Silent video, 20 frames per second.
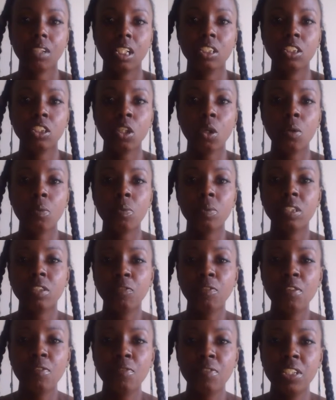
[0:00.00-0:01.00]
so it was a
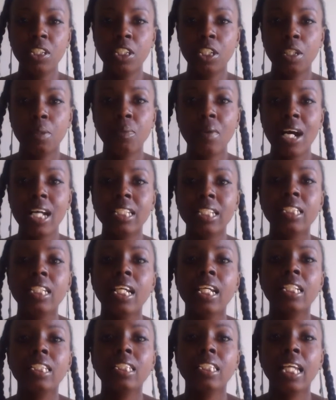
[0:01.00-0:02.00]
15-year
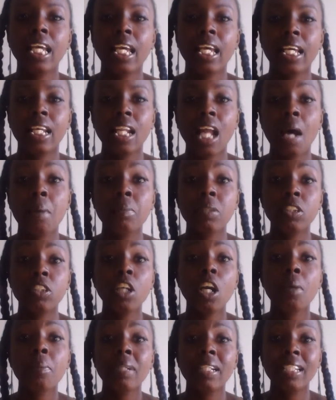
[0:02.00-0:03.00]
process, and I'm
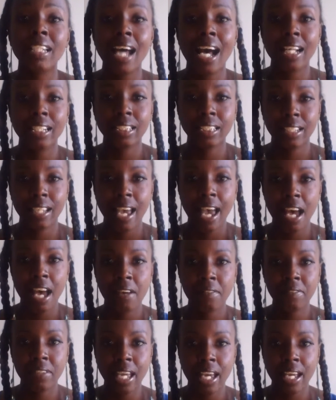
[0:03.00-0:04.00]
determined not to
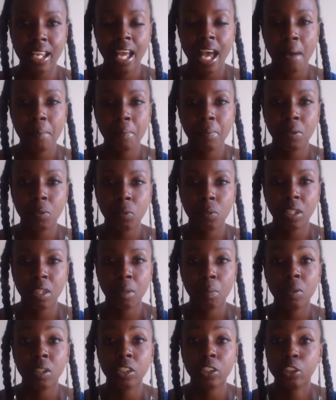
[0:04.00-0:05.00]
have that happen
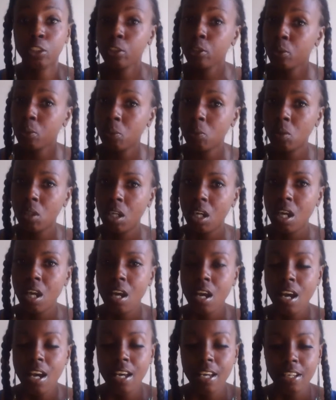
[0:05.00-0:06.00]
with book 2.
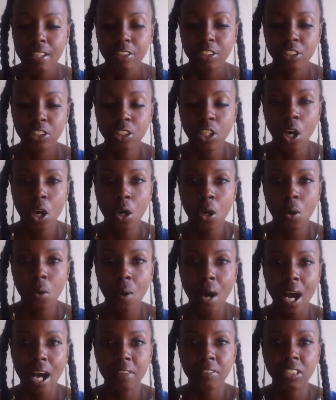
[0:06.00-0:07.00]

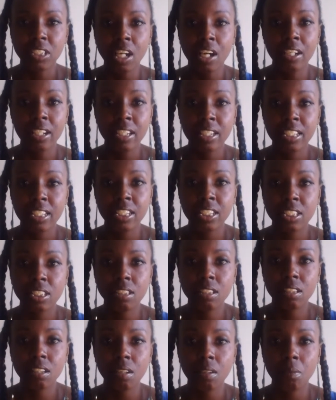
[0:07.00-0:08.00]
So I've started
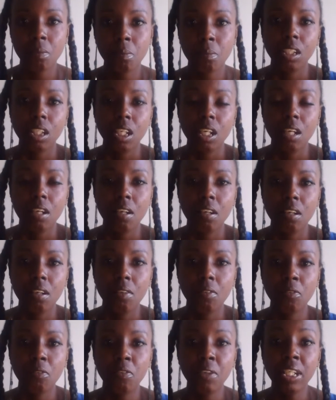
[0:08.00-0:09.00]
this
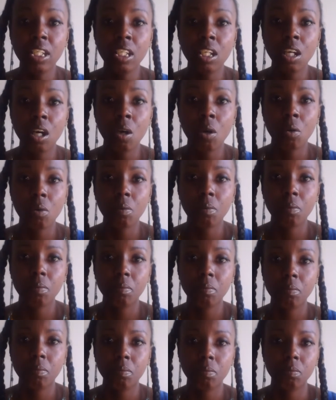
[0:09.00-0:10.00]
video
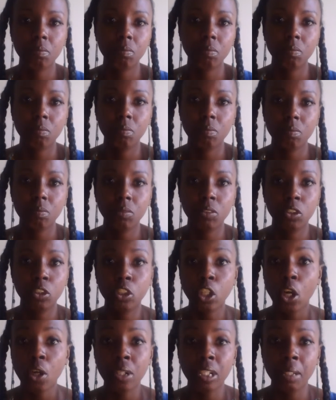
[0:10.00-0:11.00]

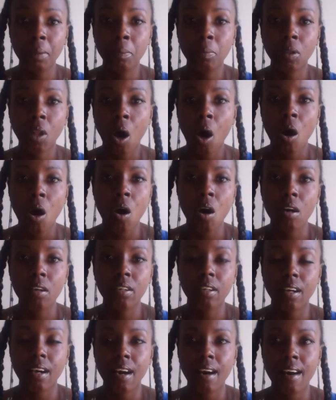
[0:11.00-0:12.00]
journey
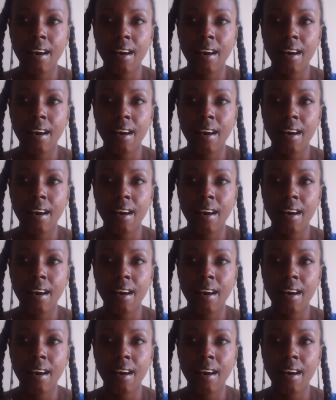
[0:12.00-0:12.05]
blog